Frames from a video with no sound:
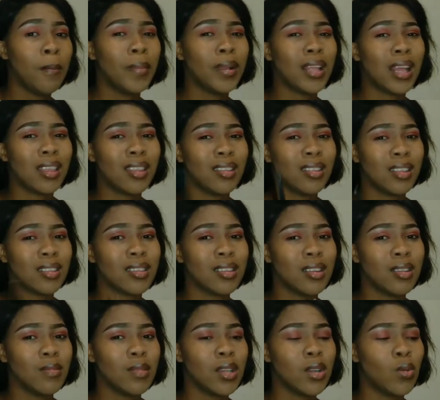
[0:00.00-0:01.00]
But I think that's
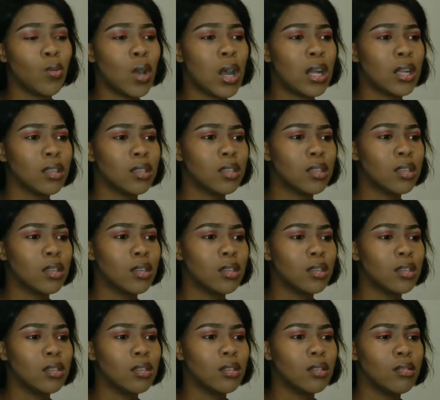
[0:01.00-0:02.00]
gonna be a while
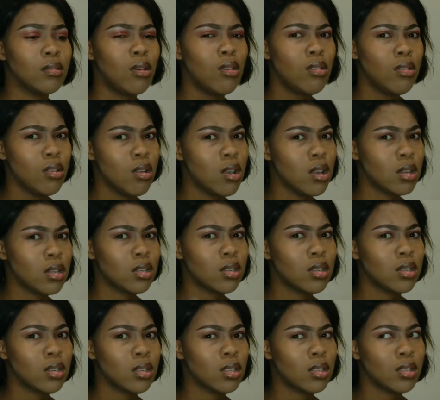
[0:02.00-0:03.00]
still. Or
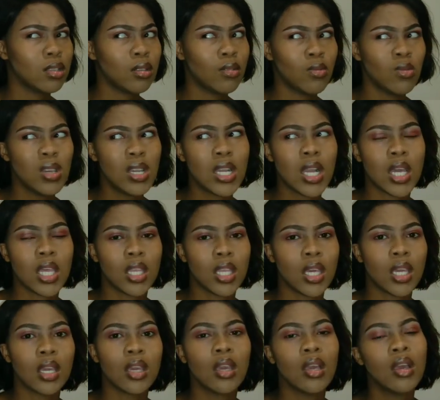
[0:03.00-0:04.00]
not. It's gonna be a week, I
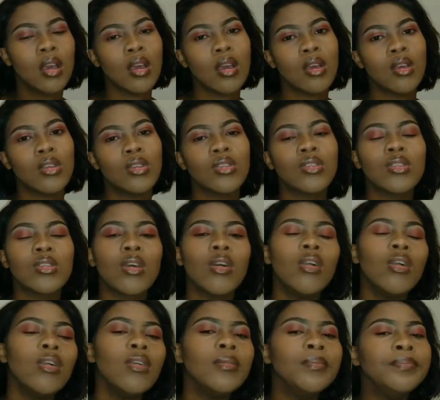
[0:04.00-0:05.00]
think.
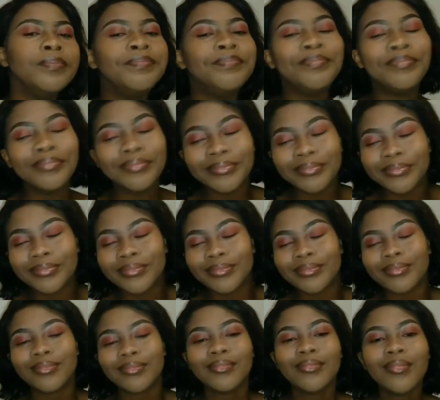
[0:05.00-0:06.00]
So,
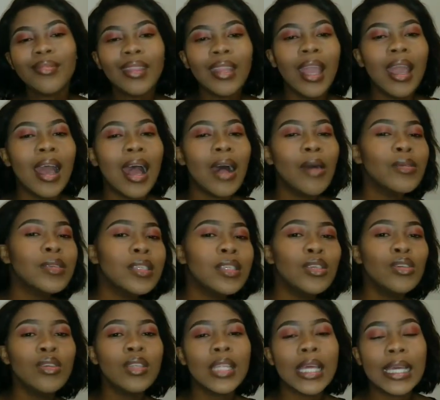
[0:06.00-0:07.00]
I will
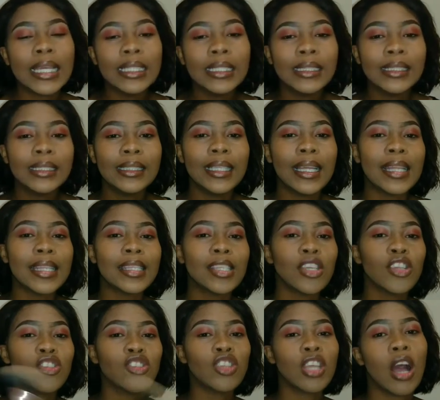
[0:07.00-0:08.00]
see you then.
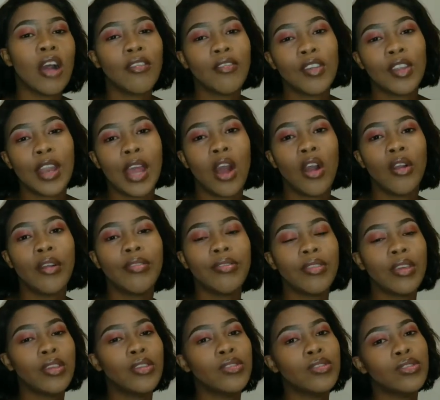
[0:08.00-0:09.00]
It's ciao for now and
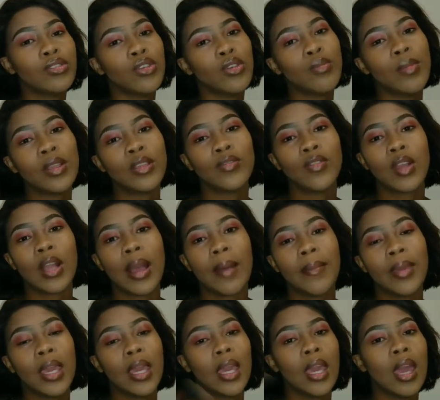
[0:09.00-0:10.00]
thank you so much for
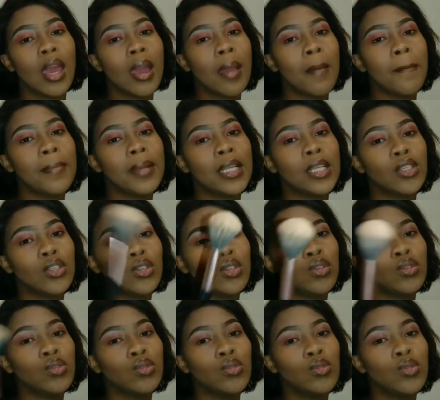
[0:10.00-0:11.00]
coming. Please
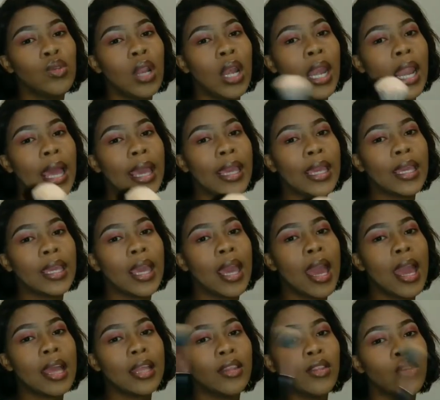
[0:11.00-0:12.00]
do like,
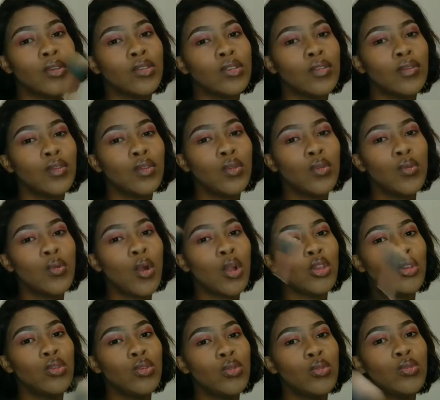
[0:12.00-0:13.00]
and those of you who
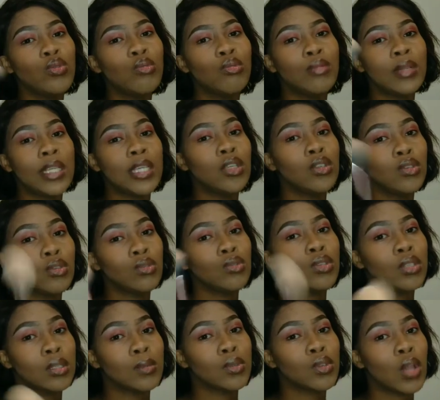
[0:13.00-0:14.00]
are new, please
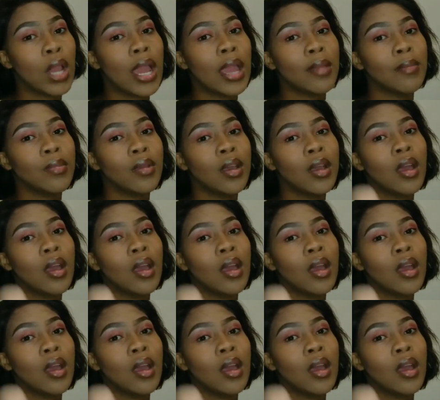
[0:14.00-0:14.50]
do subscribe.